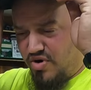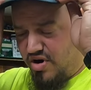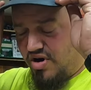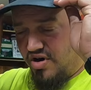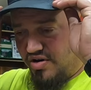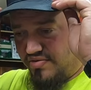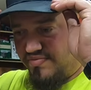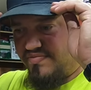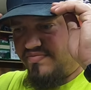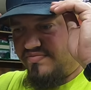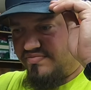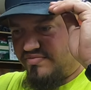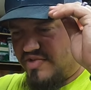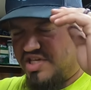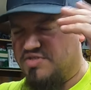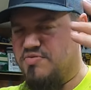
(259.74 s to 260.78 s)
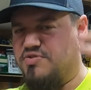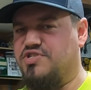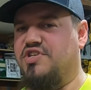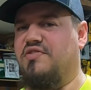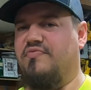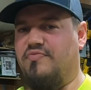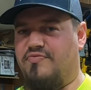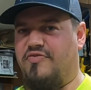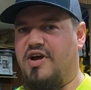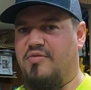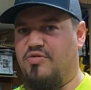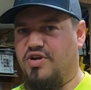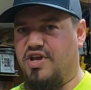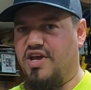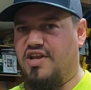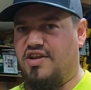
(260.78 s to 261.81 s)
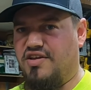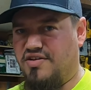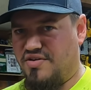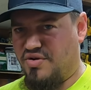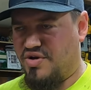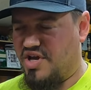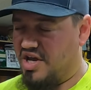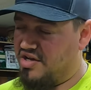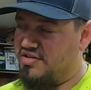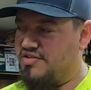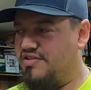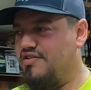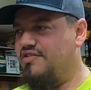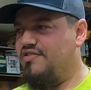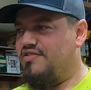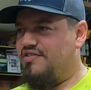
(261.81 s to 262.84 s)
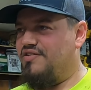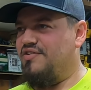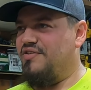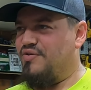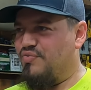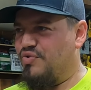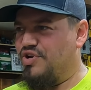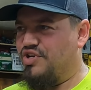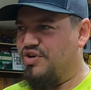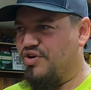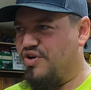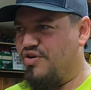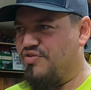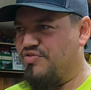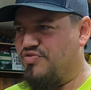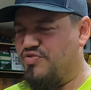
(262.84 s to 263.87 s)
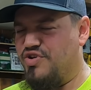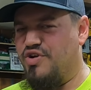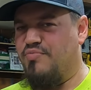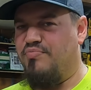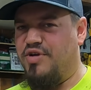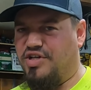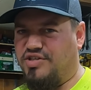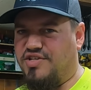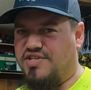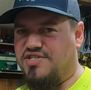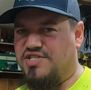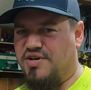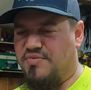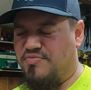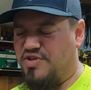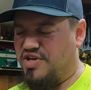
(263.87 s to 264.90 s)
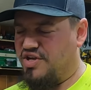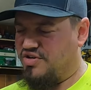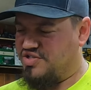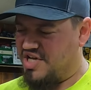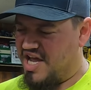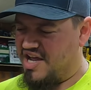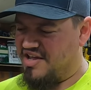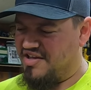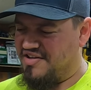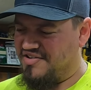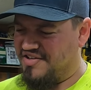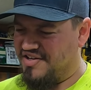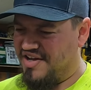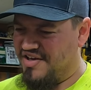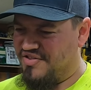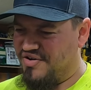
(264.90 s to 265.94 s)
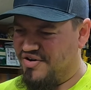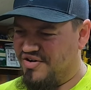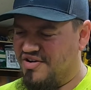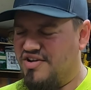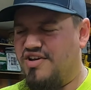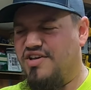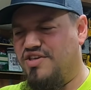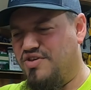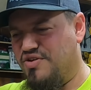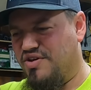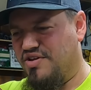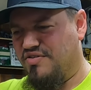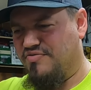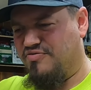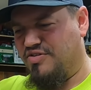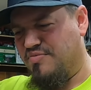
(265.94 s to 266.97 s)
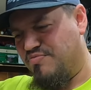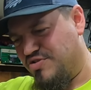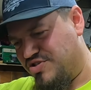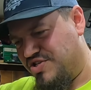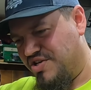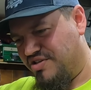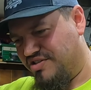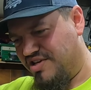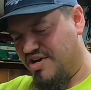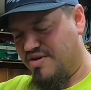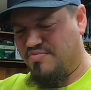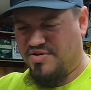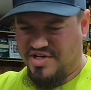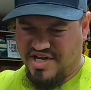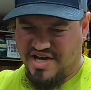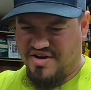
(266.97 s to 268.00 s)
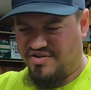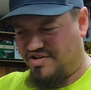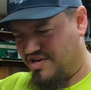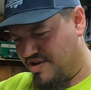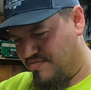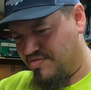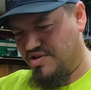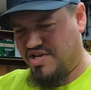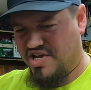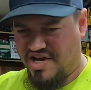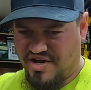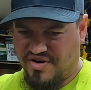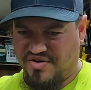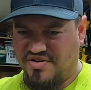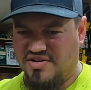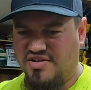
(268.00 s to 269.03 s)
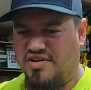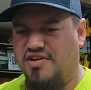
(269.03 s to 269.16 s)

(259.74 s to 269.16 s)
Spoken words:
are, especially fabricating, okay? When you're going through, you're building something, you're tacking it together, you can flip the shield up and down and up and down,